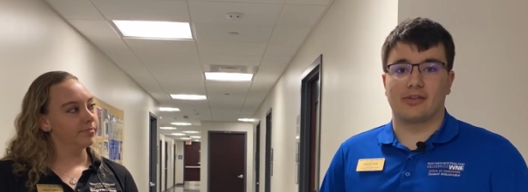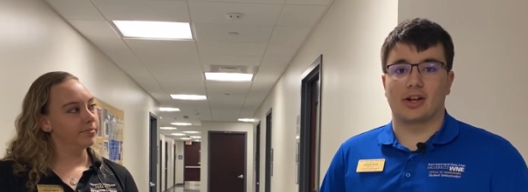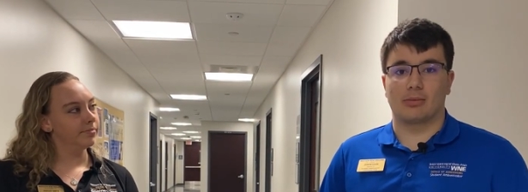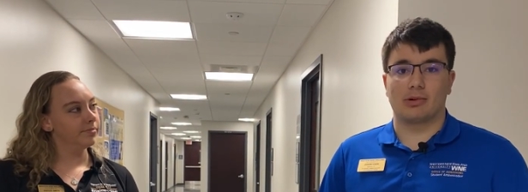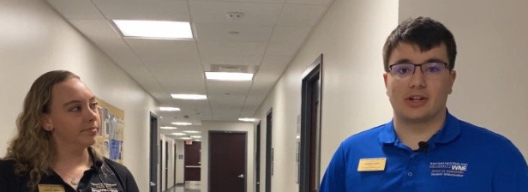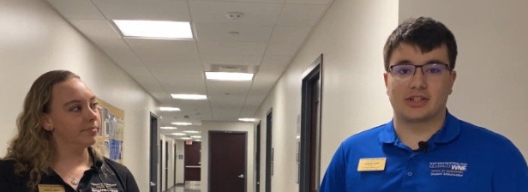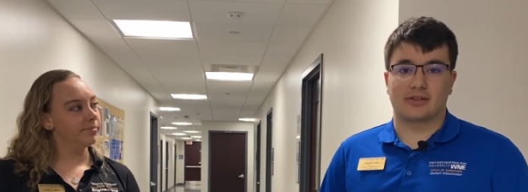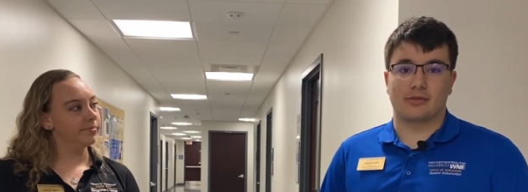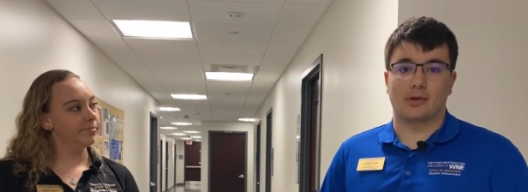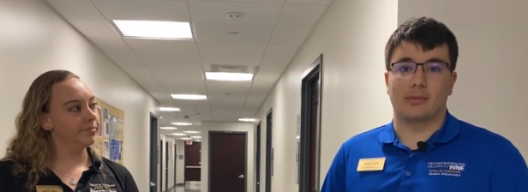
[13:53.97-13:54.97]
Speaker 1: final
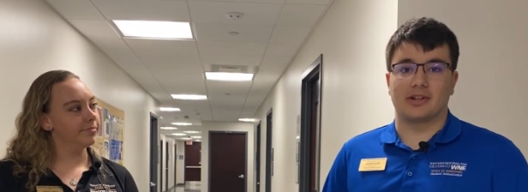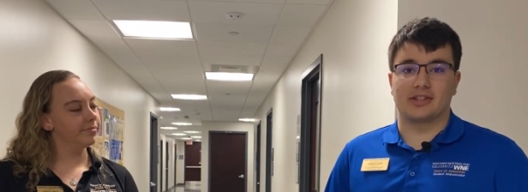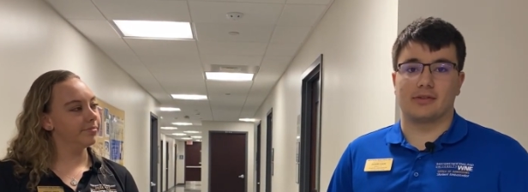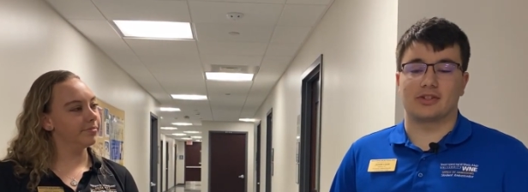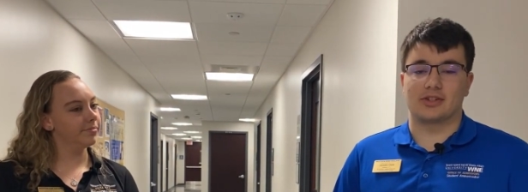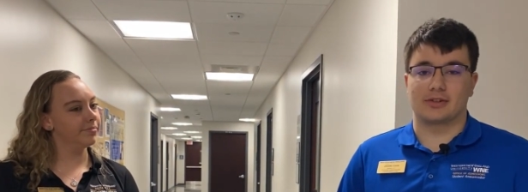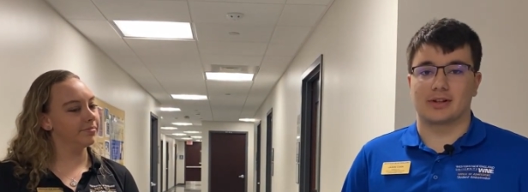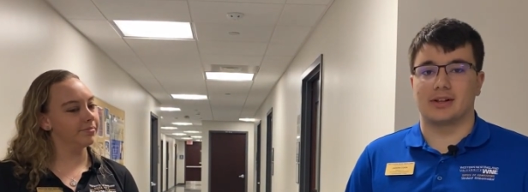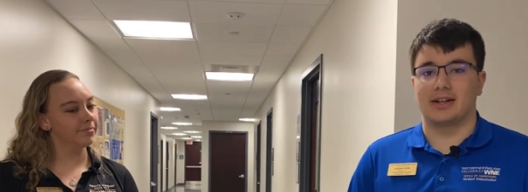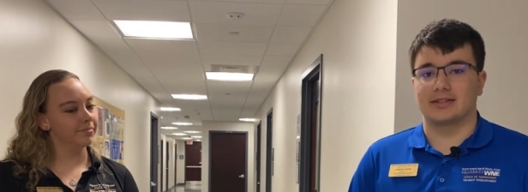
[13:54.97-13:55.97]
project for one of my civil
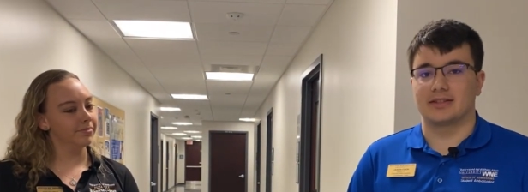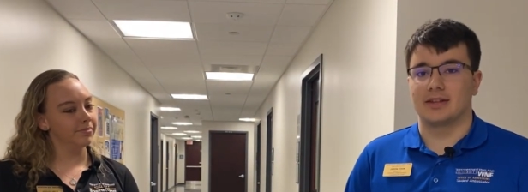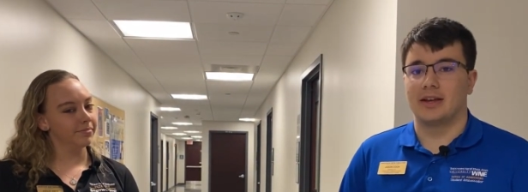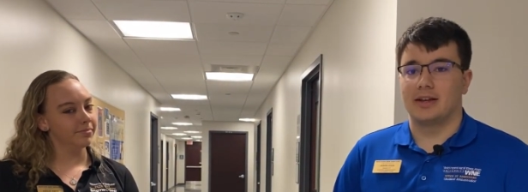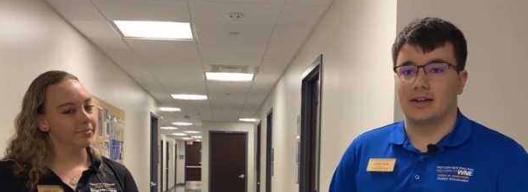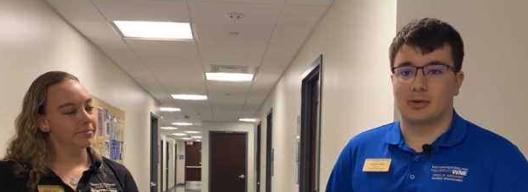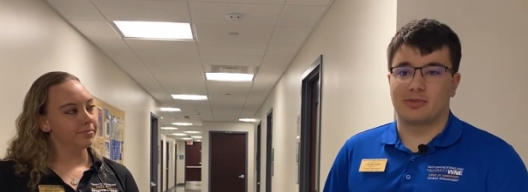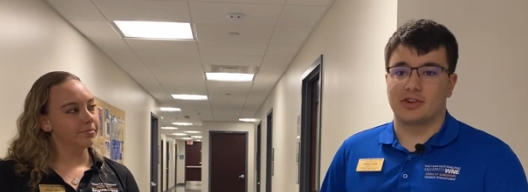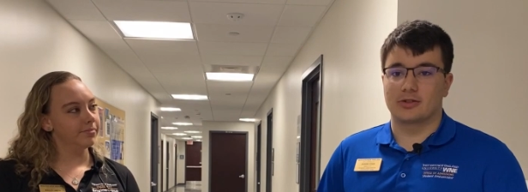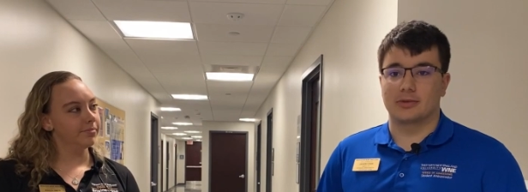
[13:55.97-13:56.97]
engineering classes, and the
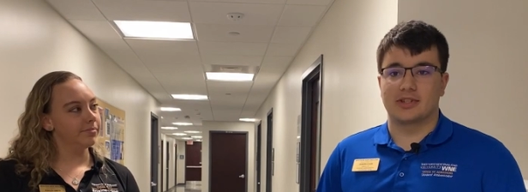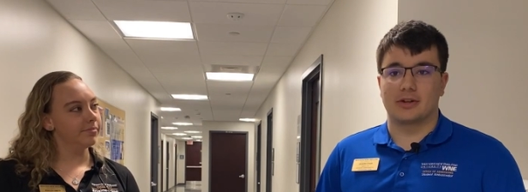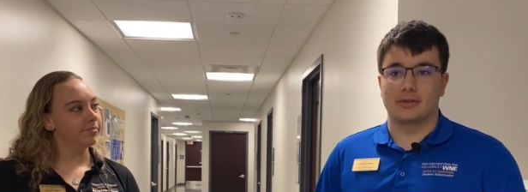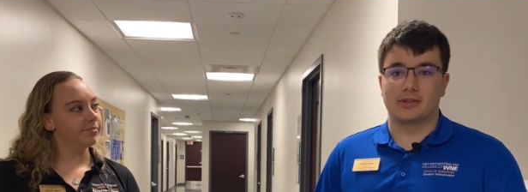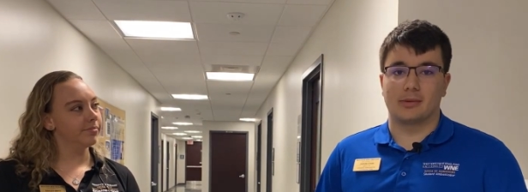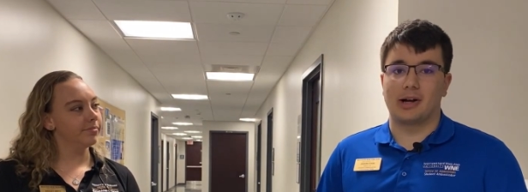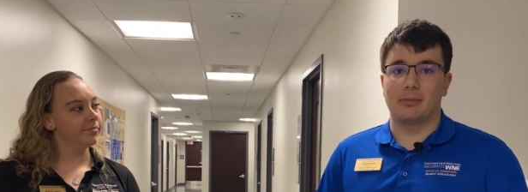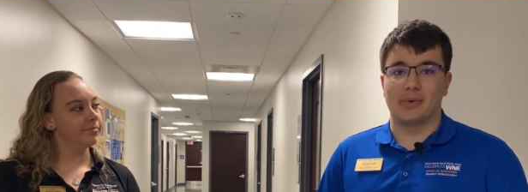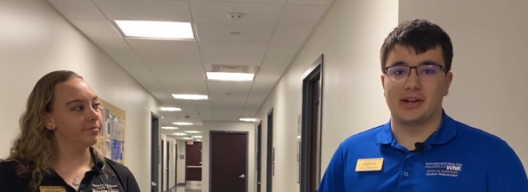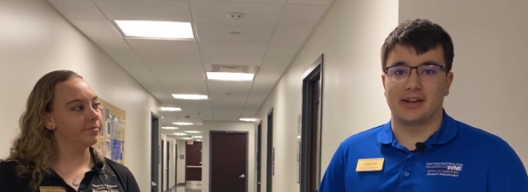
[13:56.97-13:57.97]
professor was here until
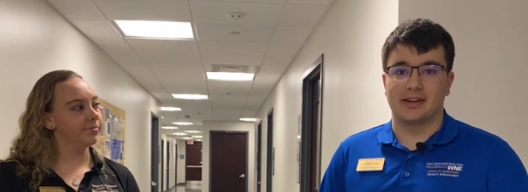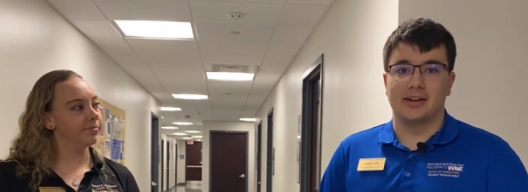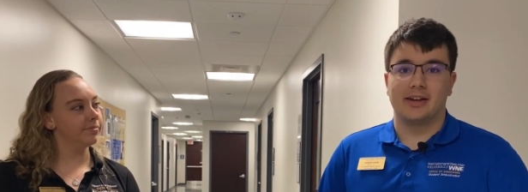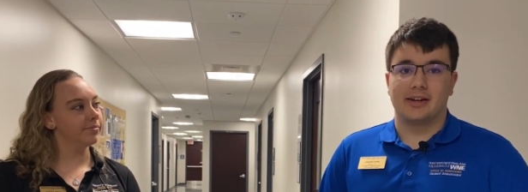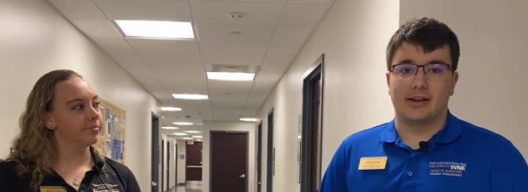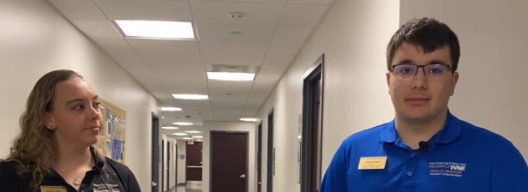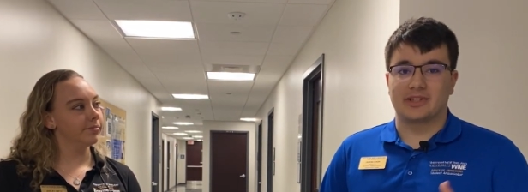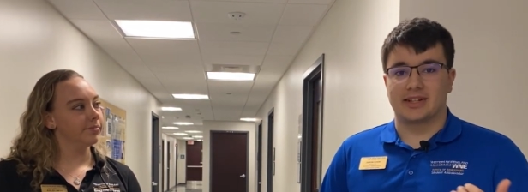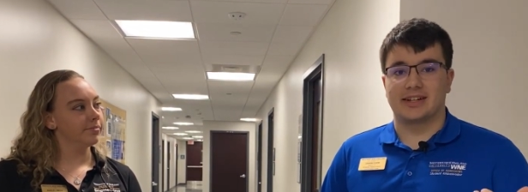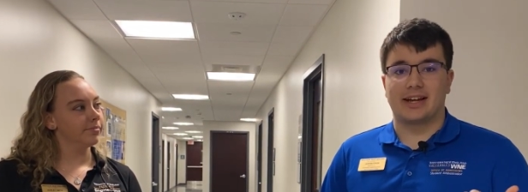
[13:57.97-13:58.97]
about midnight, um,
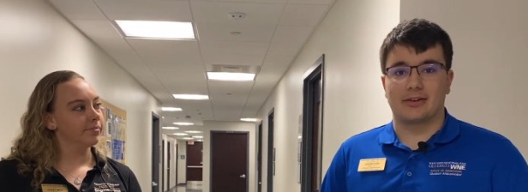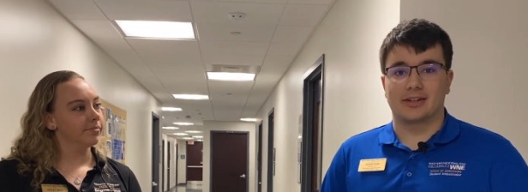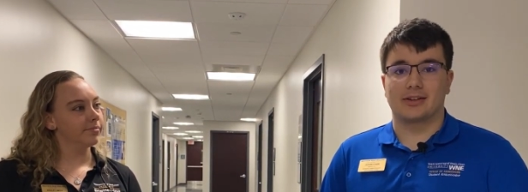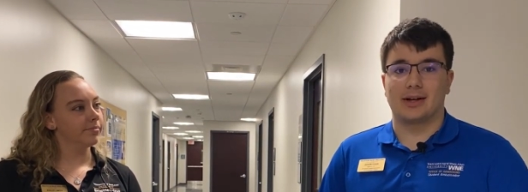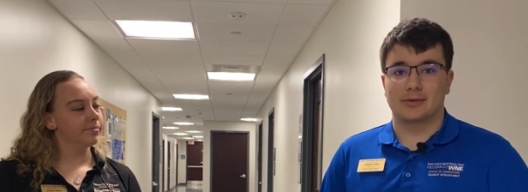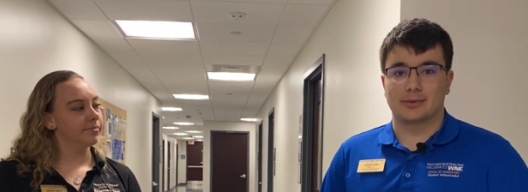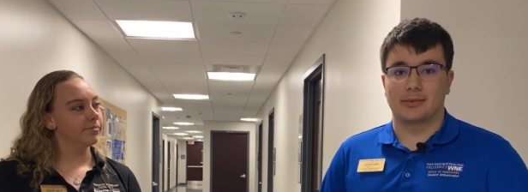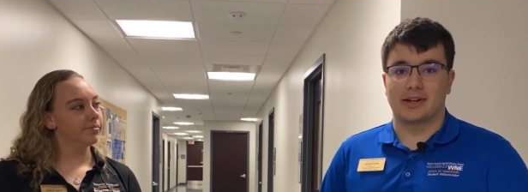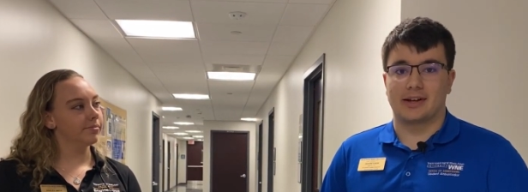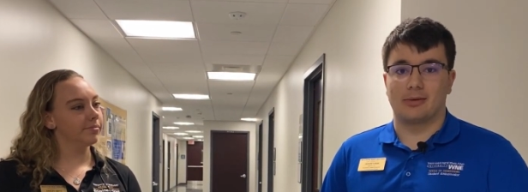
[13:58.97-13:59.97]
sitting down in the
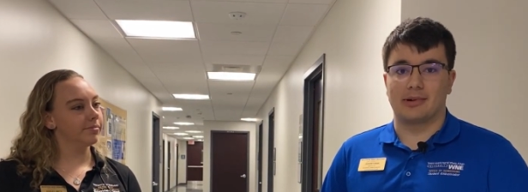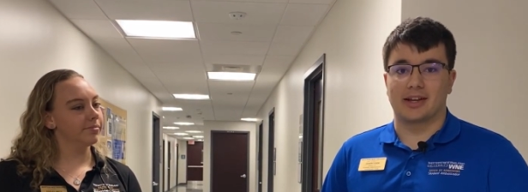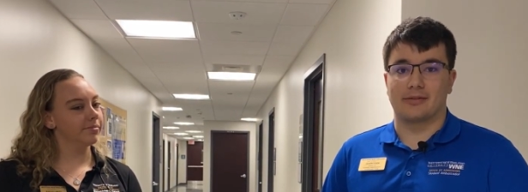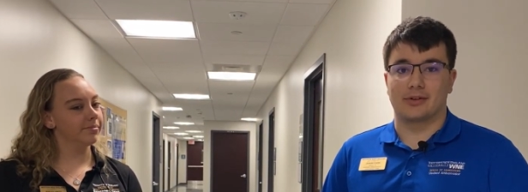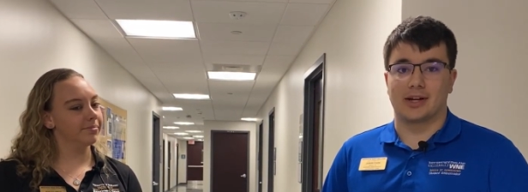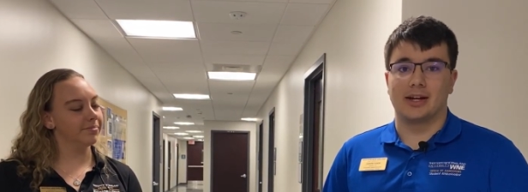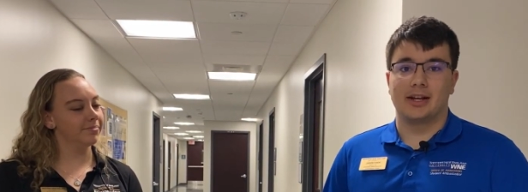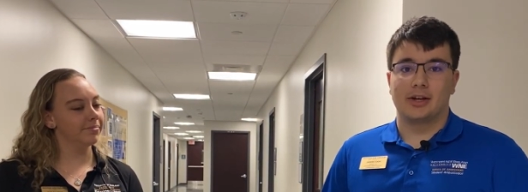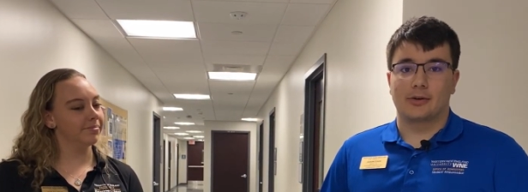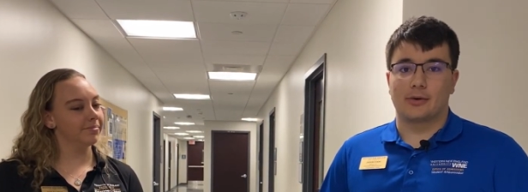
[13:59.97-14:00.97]
classroom, kind of helping every
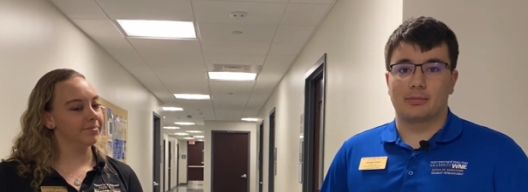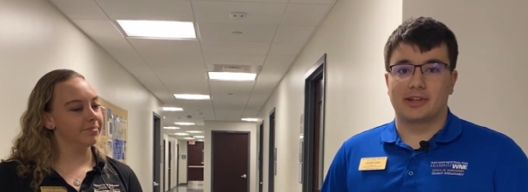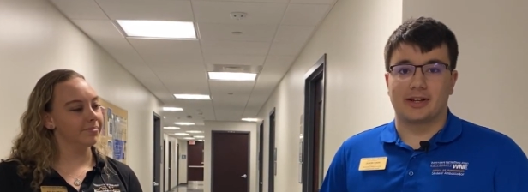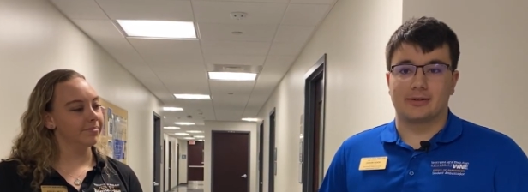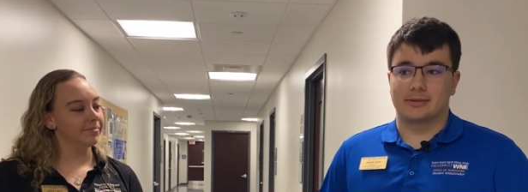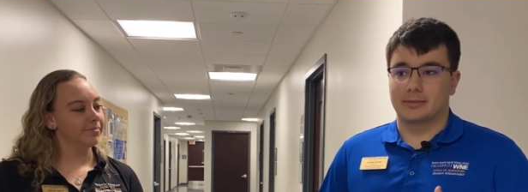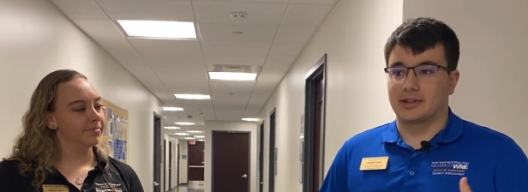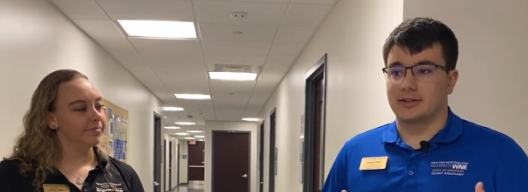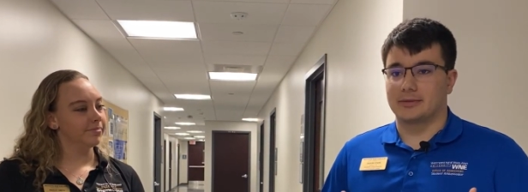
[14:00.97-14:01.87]
group that we, you